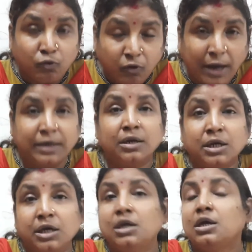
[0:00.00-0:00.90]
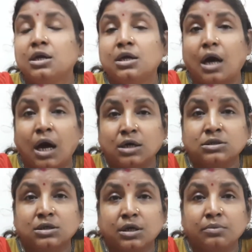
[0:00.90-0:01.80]
Finally, he
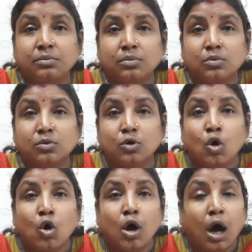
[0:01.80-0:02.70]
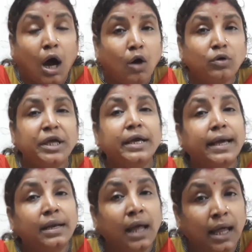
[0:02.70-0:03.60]
asked him how he
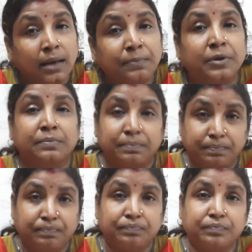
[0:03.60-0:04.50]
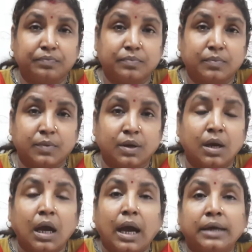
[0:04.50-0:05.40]
can help him.
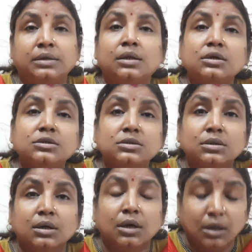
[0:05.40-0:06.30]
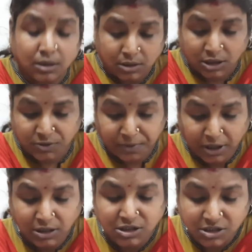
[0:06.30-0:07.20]
At this, the
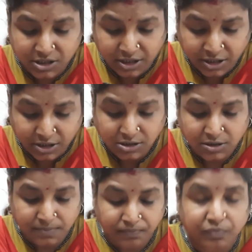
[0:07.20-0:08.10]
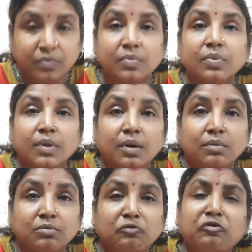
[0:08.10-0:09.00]
spirit says,
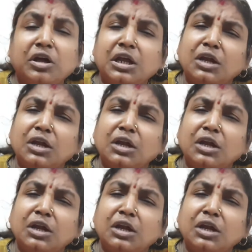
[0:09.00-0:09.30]
very